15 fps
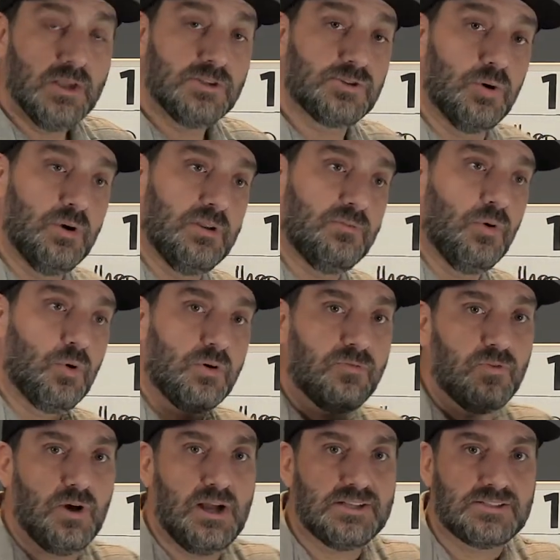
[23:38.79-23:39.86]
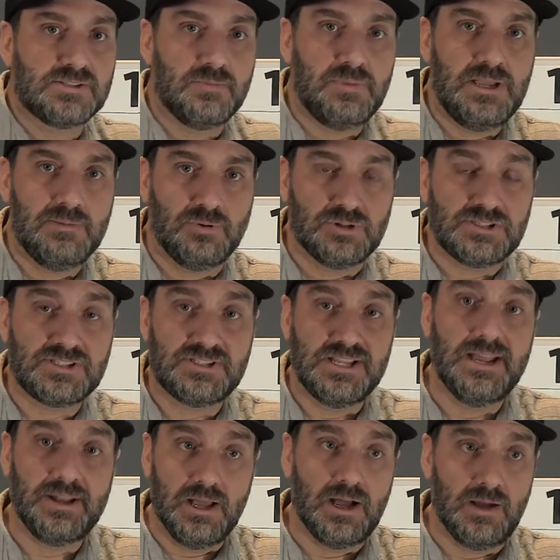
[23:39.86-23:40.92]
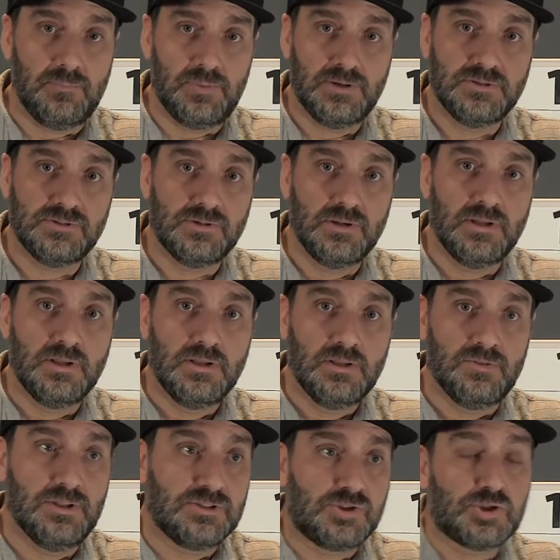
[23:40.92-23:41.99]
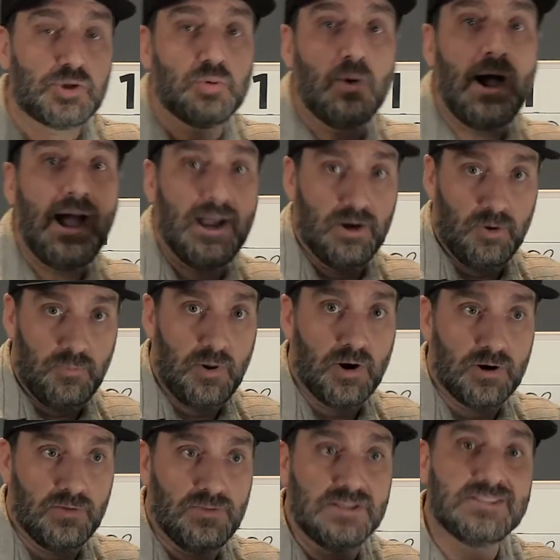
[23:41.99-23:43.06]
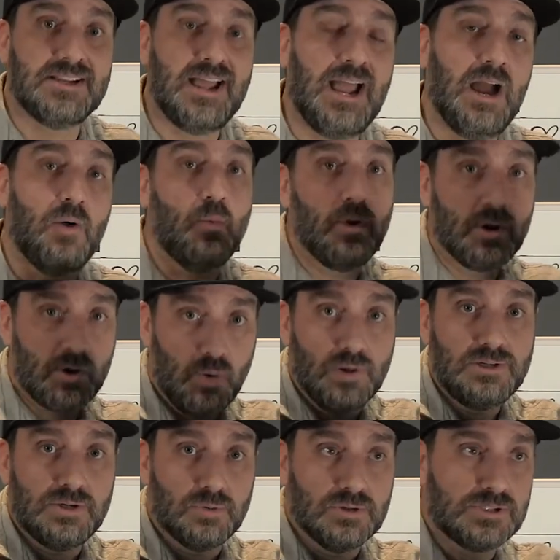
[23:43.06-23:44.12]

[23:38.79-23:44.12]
So in order for us to be able to set up the trial part of this and how we're going to